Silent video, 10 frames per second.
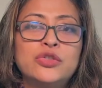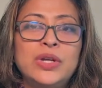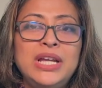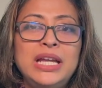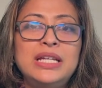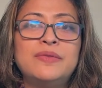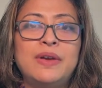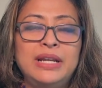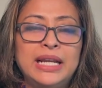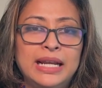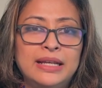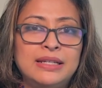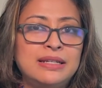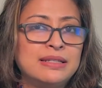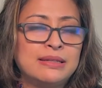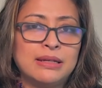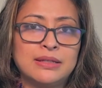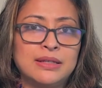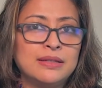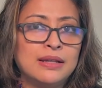So he is very clear that his
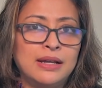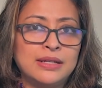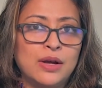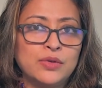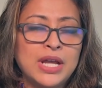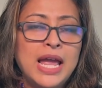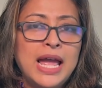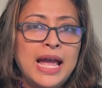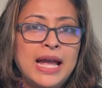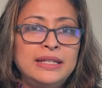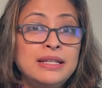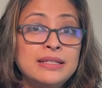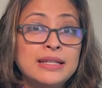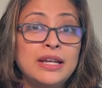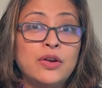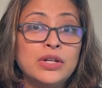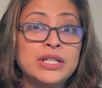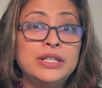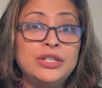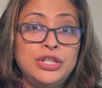tusk is cut out, and this
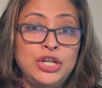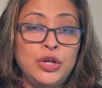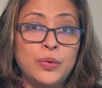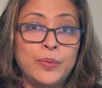cannot continue